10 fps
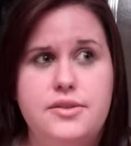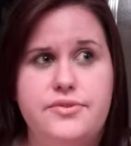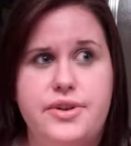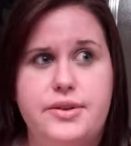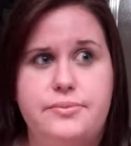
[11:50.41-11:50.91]

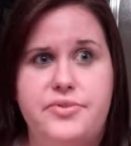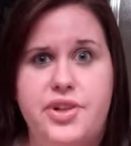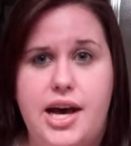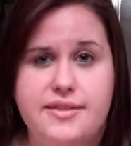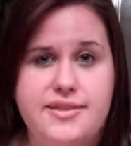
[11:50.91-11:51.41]
from
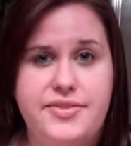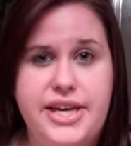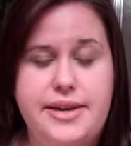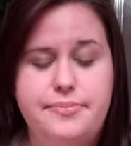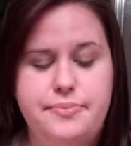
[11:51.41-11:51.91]

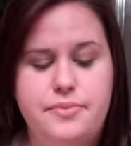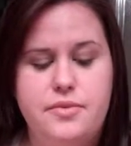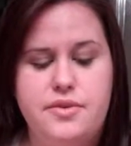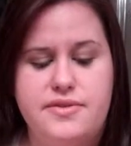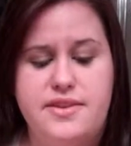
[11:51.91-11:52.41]
Philosophy.
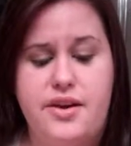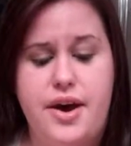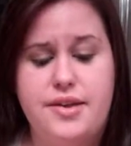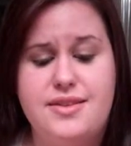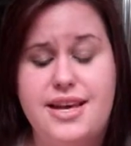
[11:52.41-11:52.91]
So
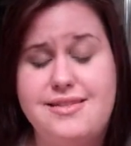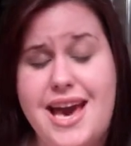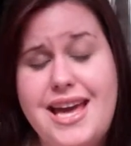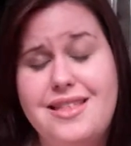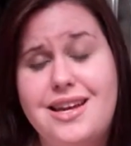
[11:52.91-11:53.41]
I was like,
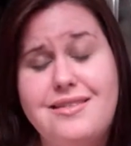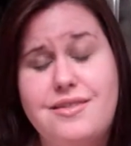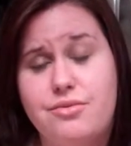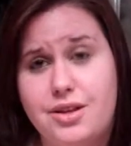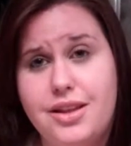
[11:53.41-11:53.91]
dang, that
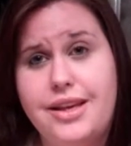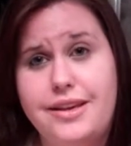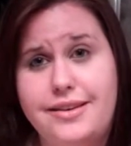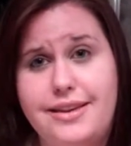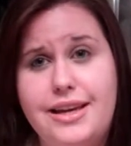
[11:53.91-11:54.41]
is a really
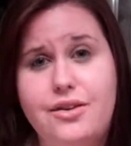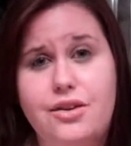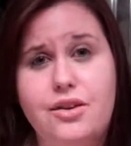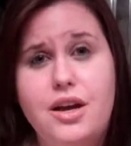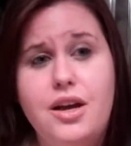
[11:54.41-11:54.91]
good
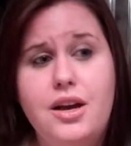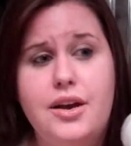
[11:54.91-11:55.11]
deal.